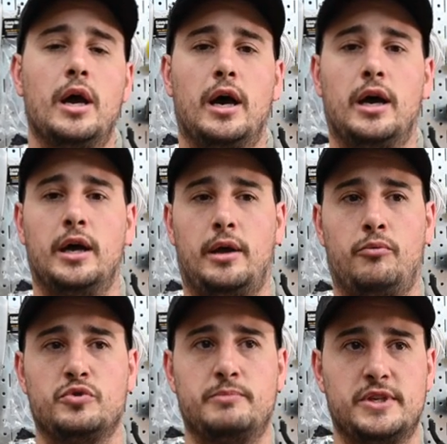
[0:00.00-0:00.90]
I
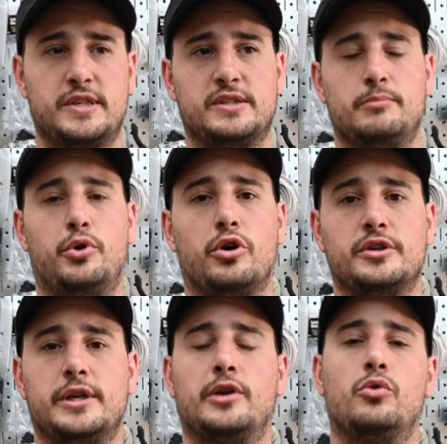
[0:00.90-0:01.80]
was missing some
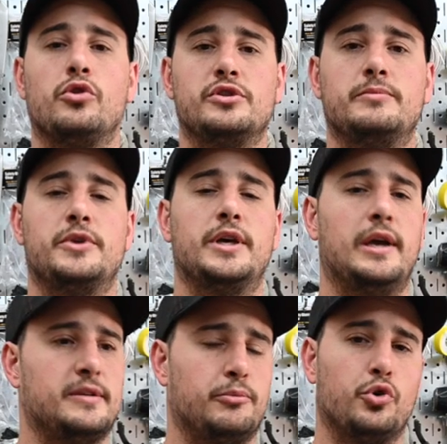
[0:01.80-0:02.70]
parts, I had to order some
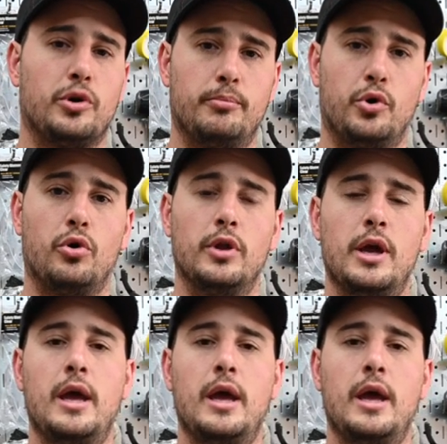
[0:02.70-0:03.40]
things, I broke a bolt,